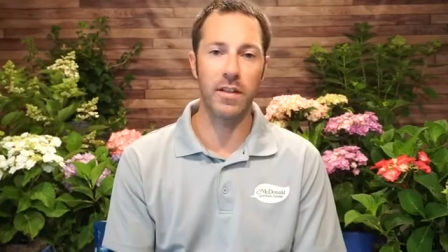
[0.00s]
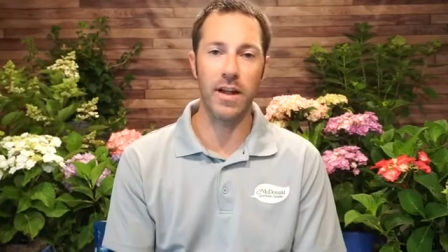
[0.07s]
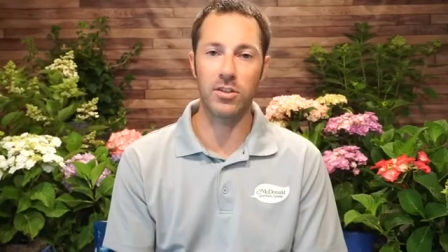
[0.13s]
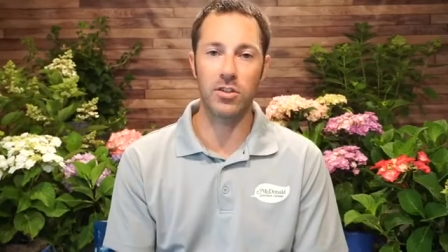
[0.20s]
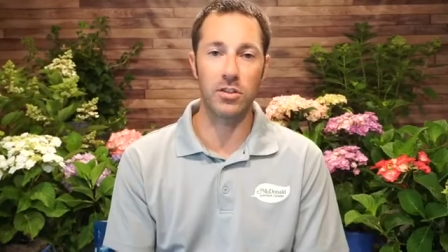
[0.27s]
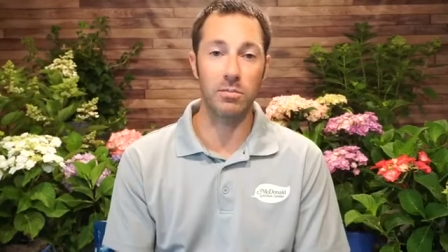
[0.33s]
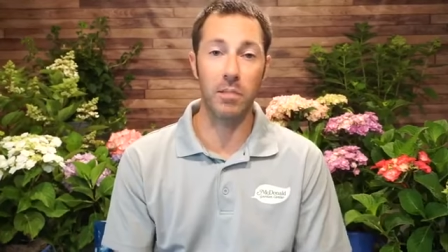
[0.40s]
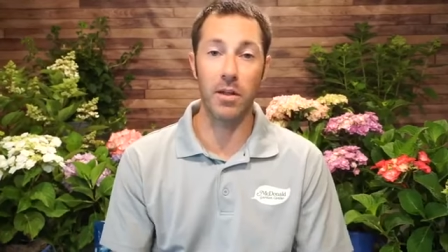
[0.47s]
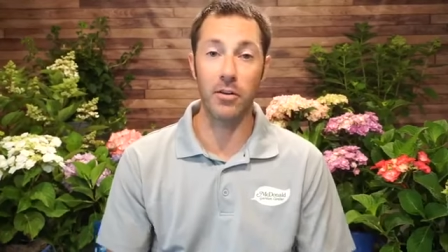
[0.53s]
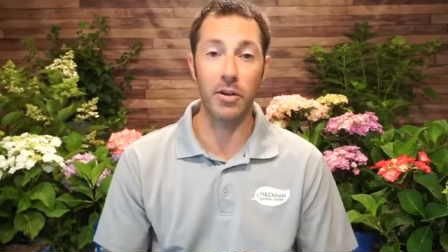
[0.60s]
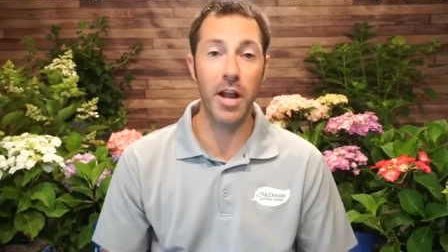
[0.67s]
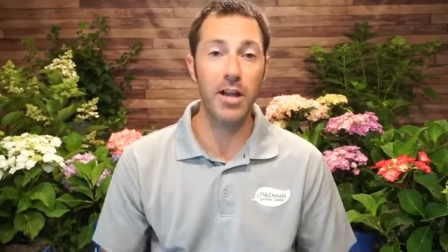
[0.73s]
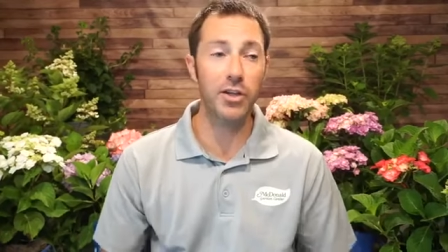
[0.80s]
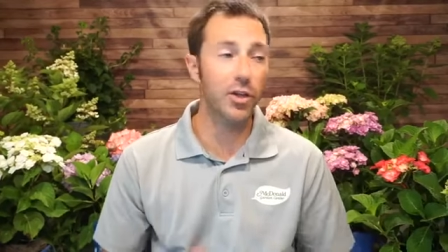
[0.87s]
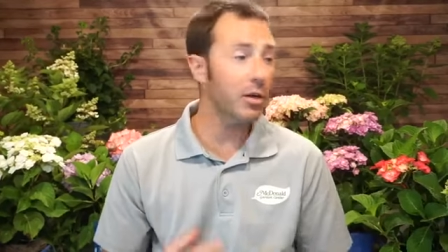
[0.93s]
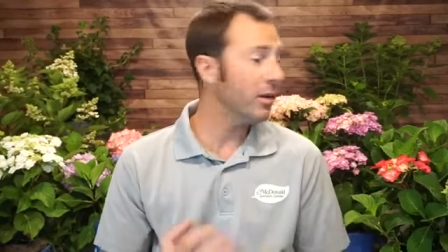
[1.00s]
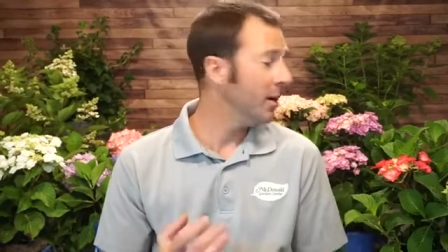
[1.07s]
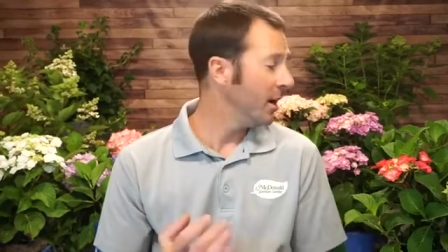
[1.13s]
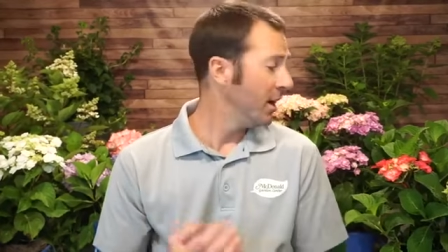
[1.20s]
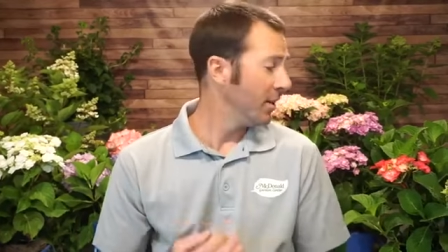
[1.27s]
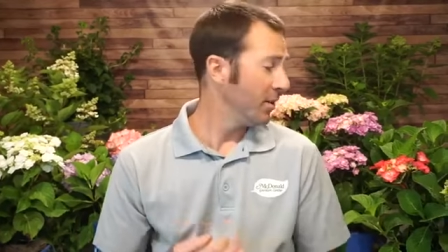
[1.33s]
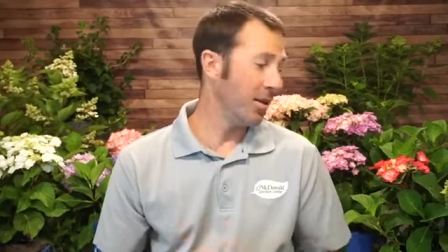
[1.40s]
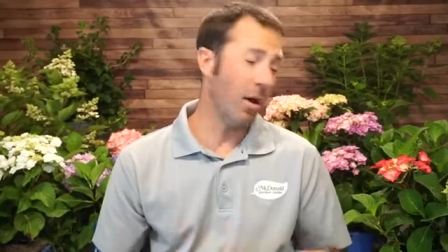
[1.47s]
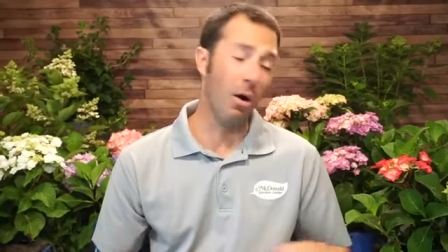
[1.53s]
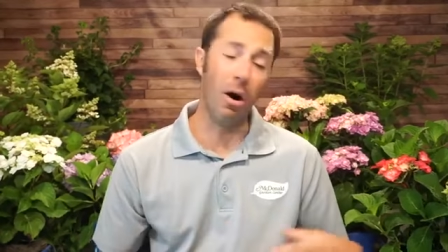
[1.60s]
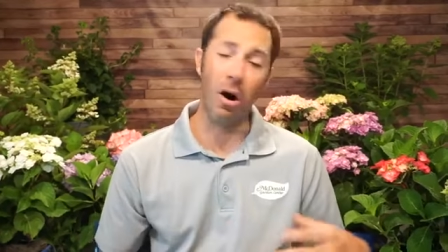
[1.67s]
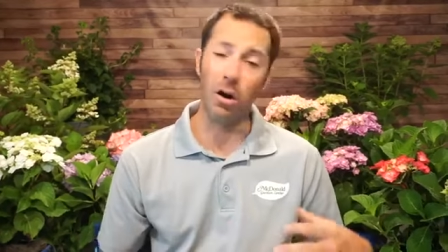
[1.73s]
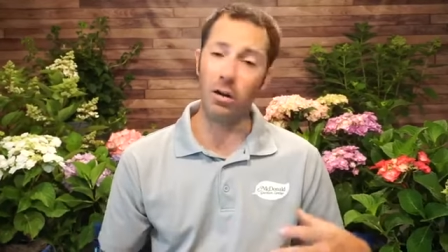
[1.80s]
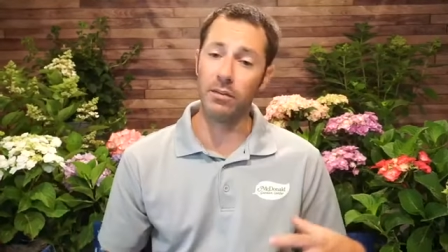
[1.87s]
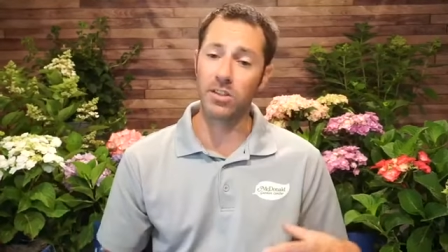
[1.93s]
That's just Mother Nature. You know,
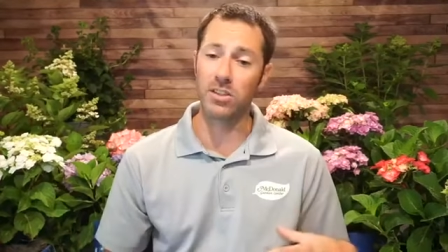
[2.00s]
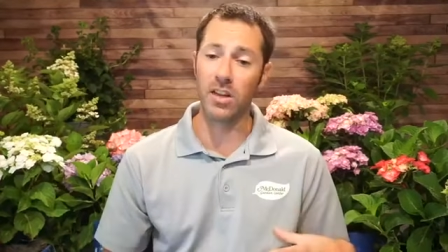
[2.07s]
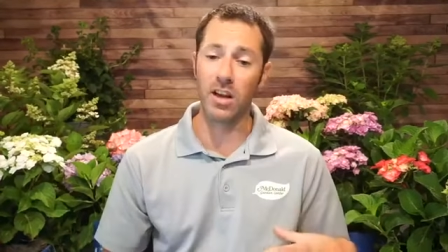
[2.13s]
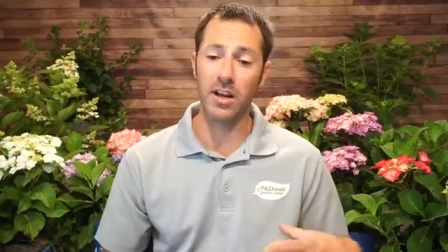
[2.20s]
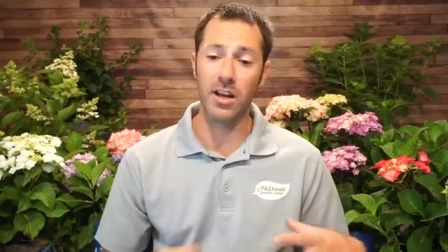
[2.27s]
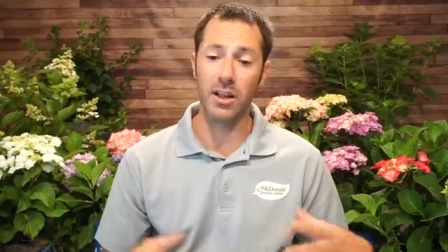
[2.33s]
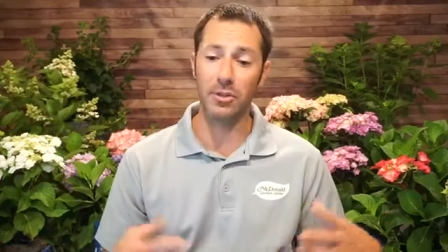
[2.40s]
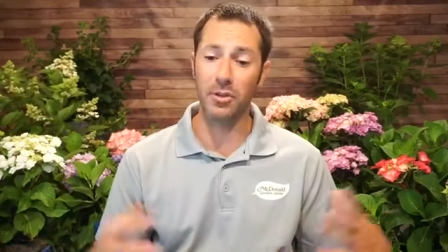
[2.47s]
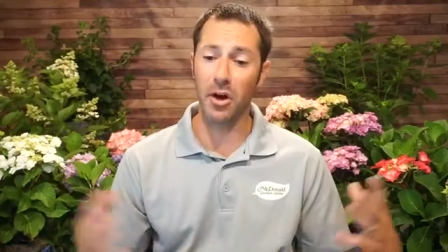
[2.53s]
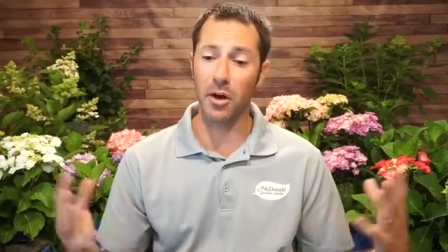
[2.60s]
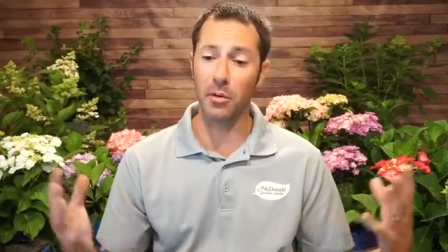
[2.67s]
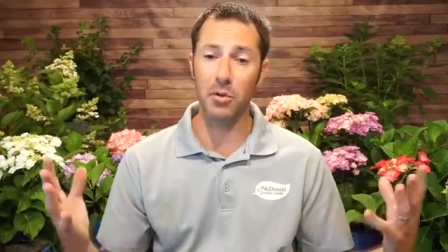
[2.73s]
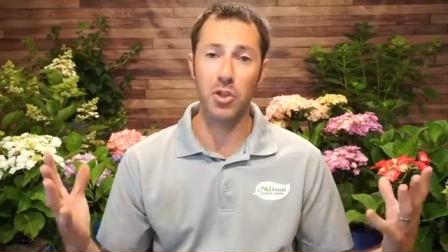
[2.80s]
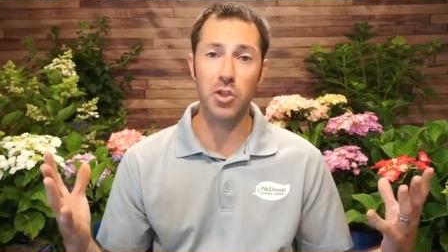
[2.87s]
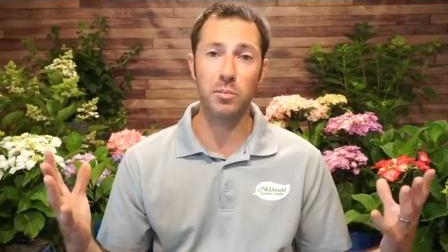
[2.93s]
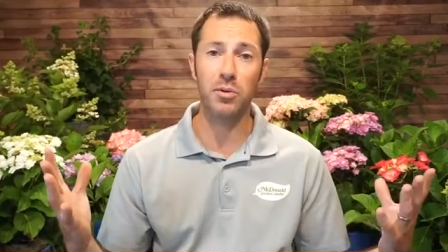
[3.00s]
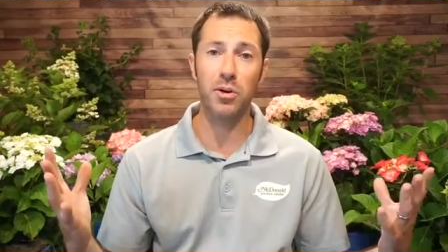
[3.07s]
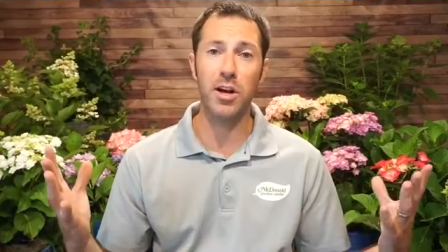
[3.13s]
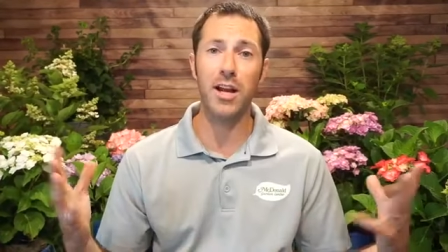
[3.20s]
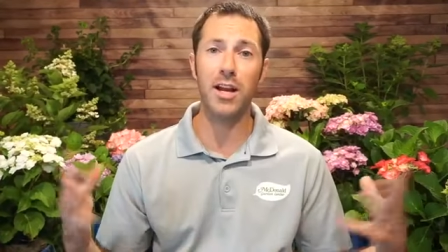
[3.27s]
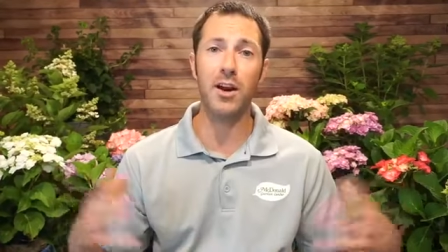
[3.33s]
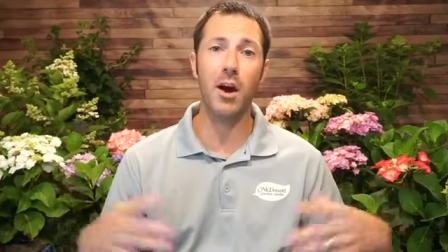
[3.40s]
all of a sudden it thought it was spring,